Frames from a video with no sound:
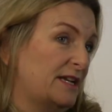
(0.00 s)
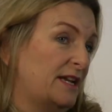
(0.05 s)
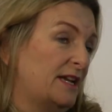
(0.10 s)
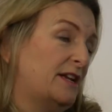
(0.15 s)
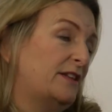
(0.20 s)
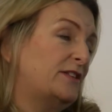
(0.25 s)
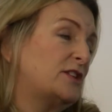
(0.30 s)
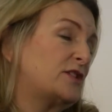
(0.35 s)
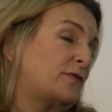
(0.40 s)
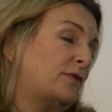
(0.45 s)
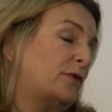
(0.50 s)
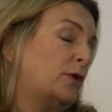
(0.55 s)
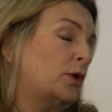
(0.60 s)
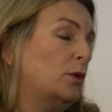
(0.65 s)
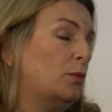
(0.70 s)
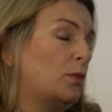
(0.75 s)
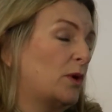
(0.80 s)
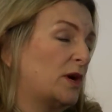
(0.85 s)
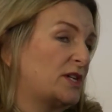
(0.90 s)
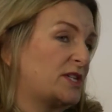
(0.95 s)
Now, there's
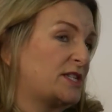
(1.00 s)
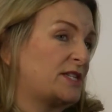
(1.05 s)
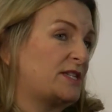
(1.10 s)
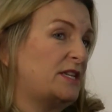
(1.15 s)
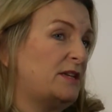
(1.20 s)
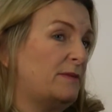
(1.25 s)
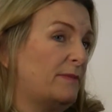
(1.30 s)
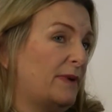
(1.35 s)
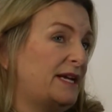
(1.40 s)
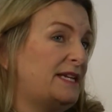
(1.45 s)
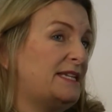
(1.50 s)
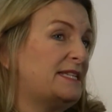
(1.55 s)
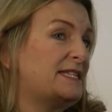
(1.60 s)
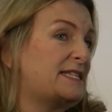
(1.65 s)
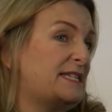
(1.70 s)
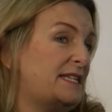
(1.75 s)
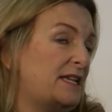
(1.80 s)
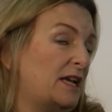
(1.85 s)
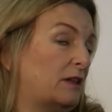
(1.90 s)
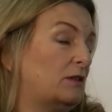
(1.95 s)
4 words that you might
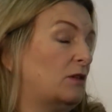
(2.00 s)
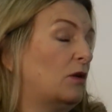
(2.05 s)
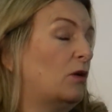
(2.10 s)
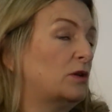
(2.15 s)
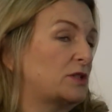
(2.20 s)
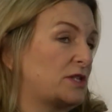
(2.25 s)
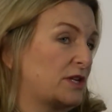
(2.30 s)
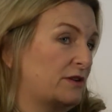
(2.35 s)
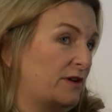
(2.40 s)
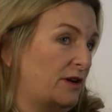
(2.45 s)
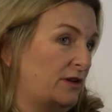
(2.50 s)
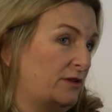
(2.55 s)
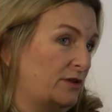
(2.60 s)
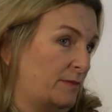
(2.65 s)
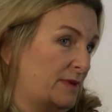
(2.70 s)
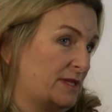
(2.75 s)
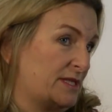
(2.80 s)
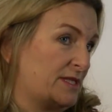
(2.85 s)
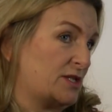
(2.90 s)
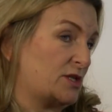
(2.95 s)
see a lot around the
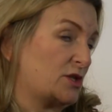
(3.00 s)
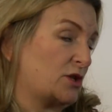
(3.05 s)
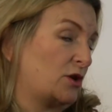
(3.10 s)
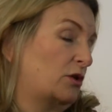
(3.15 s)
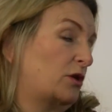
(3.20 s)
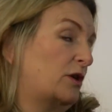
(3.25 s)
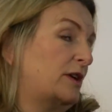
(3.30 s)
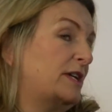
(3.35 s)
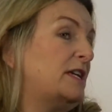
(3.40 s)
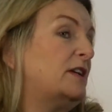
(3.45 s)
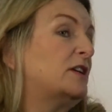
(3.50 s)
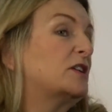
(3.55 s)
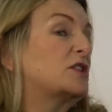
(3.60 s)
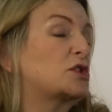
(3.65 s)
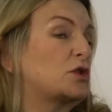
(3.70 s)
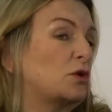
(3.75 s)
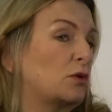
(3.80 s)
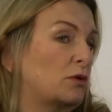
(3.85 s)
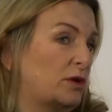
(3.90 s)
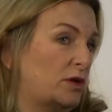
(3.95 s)
business school or hear us
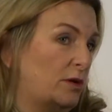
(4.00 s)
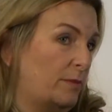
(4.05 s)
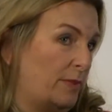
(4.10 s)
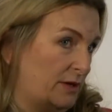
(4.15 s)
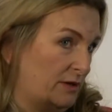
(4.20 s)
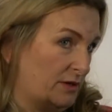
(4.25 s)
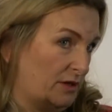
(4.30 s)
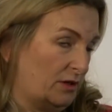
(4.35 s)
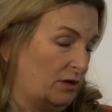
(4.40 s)
talking about a